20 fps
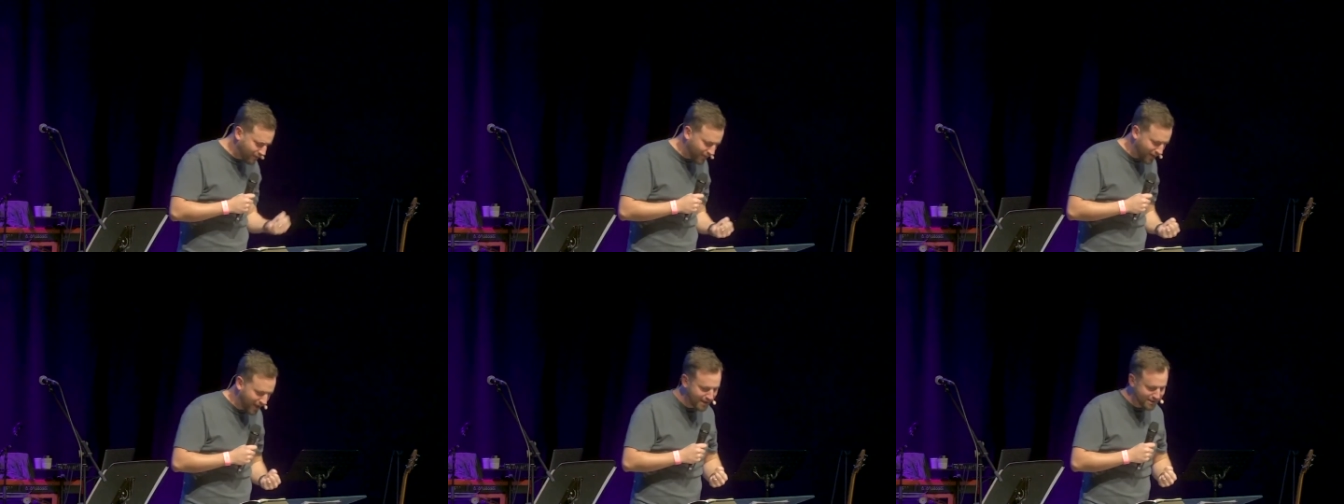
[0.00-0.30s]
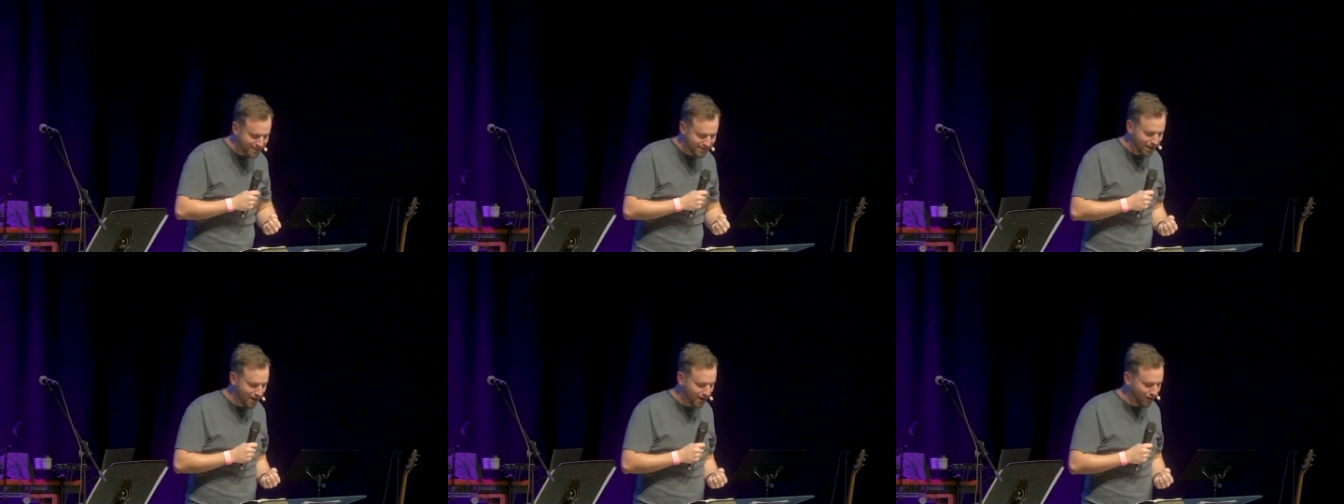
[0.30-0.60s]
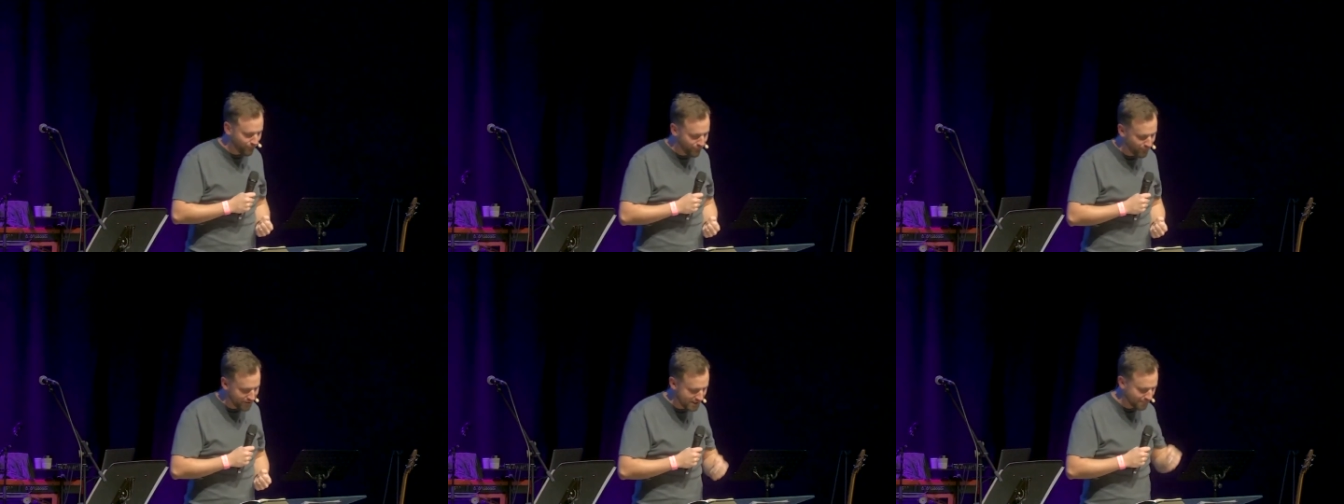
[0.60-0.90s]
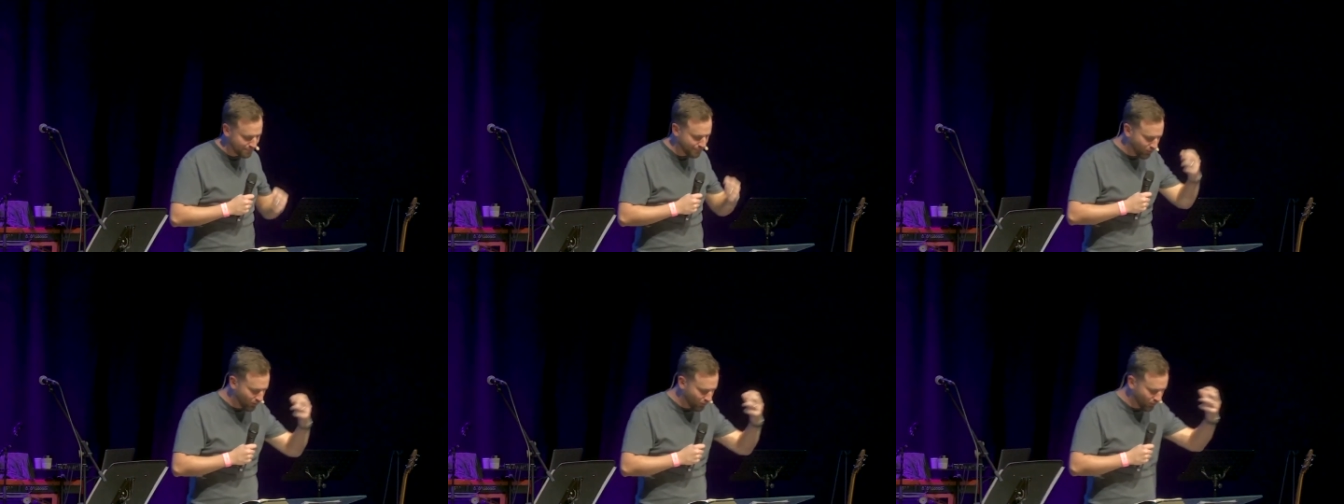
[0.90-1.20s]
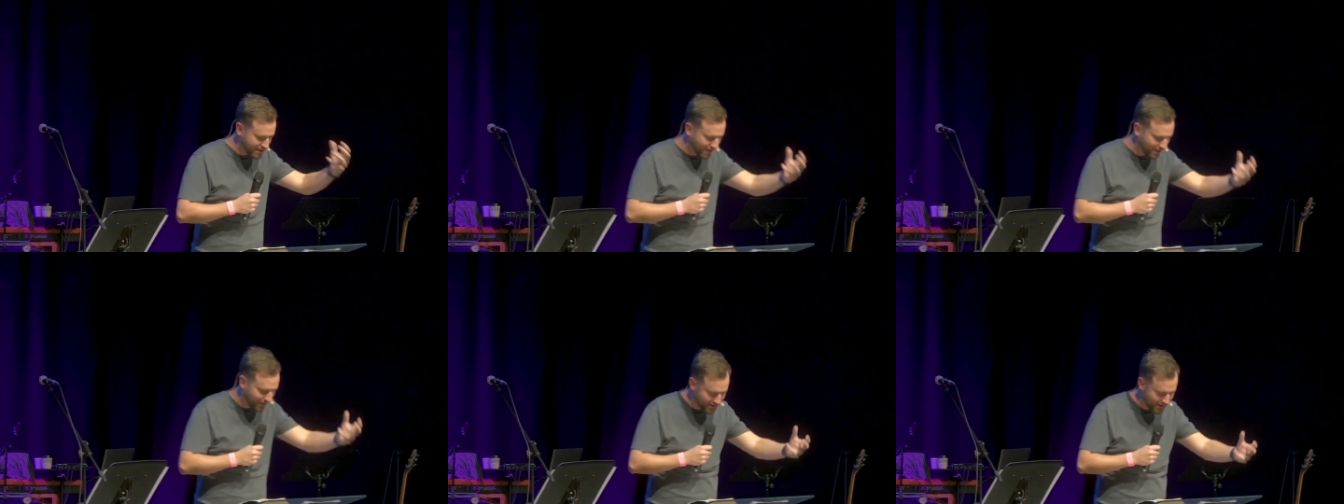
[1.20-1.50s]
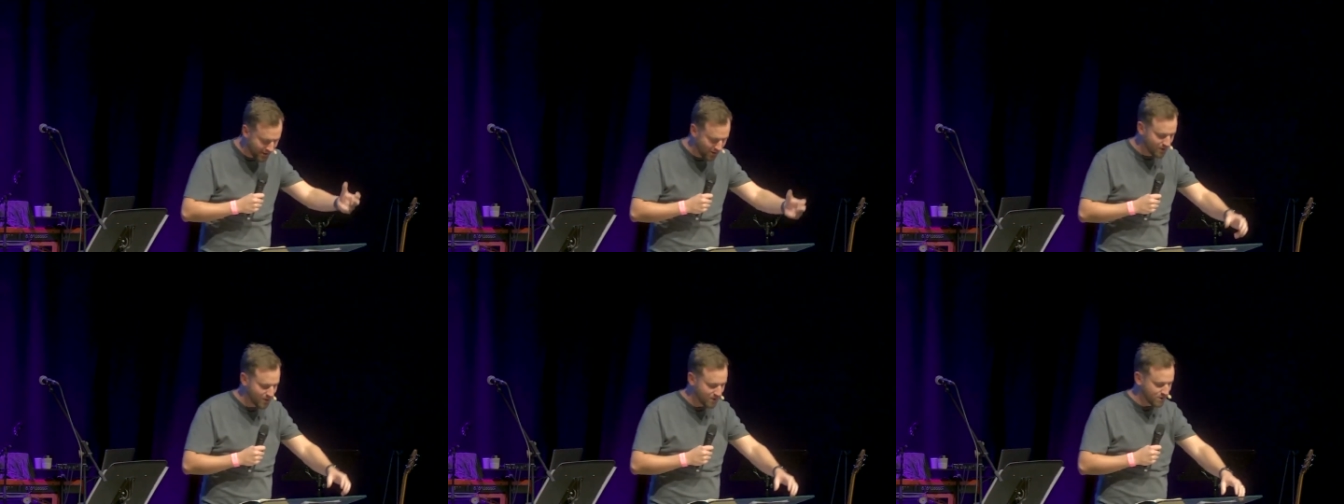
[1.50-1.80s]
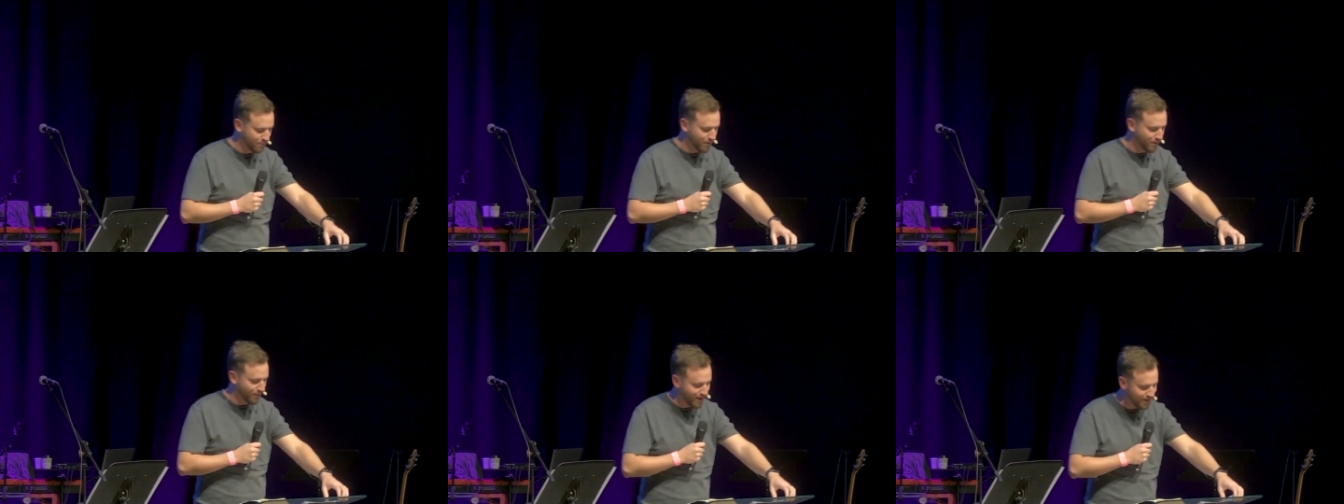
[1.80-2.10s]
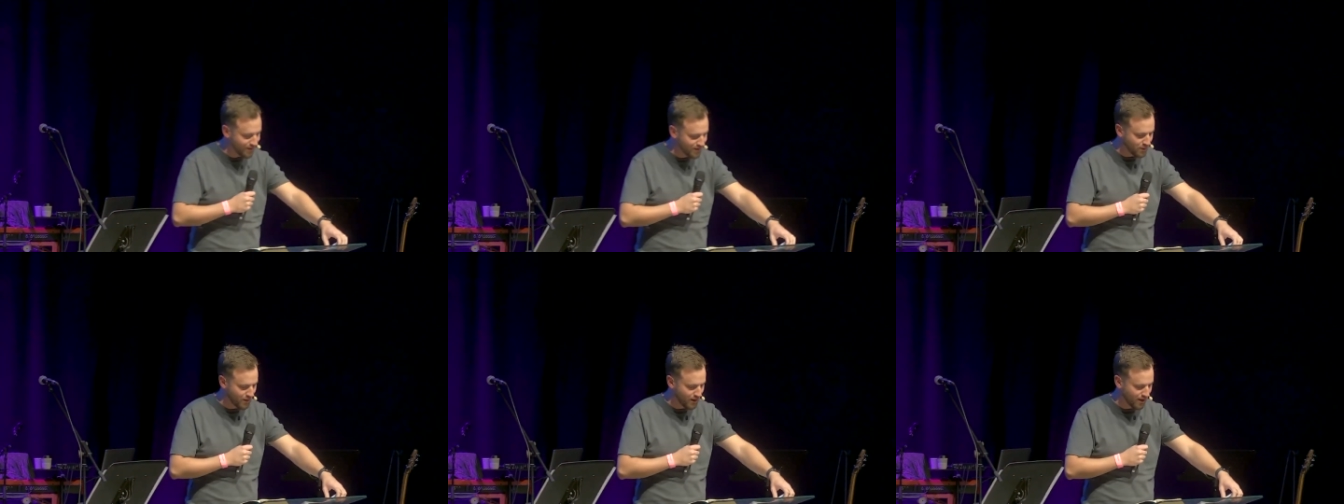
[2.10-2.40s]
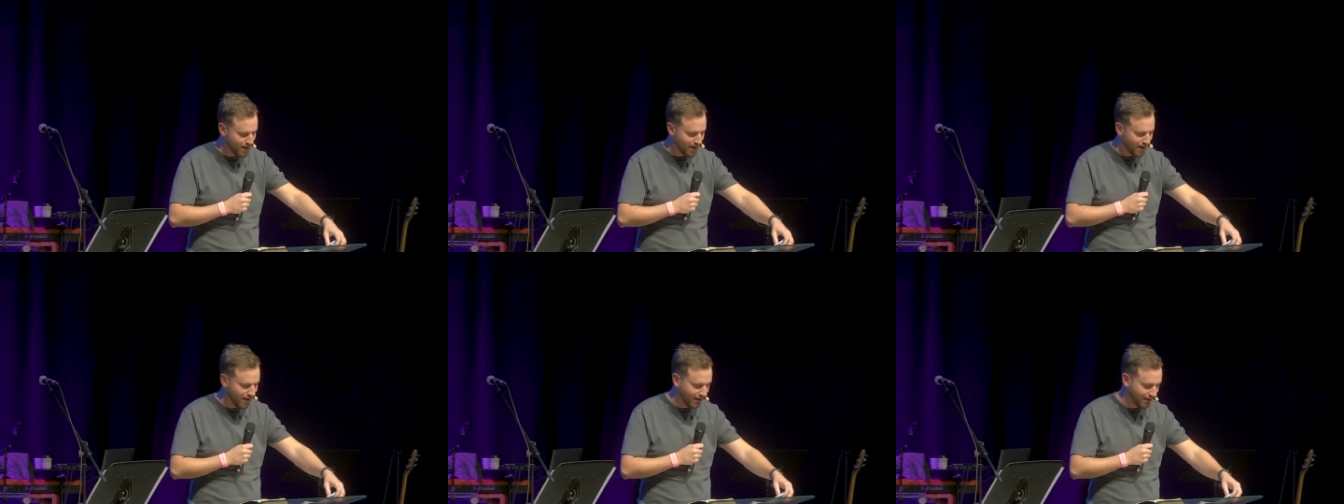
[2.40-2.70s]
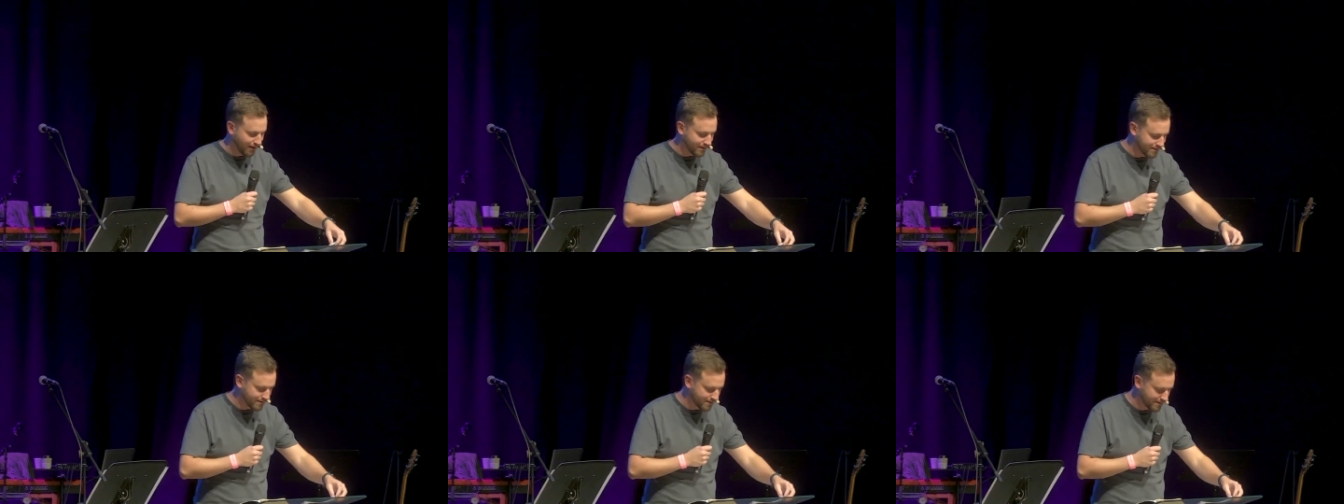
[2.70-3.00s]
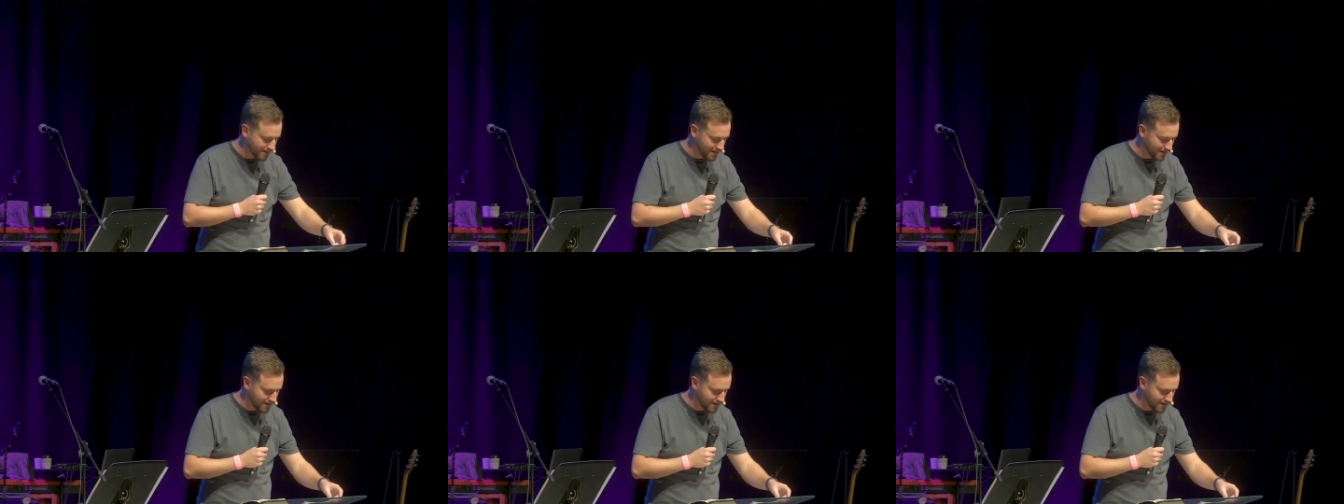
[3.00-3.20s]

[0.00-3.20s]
his love as he pours out his Holy Spirit into our hearts.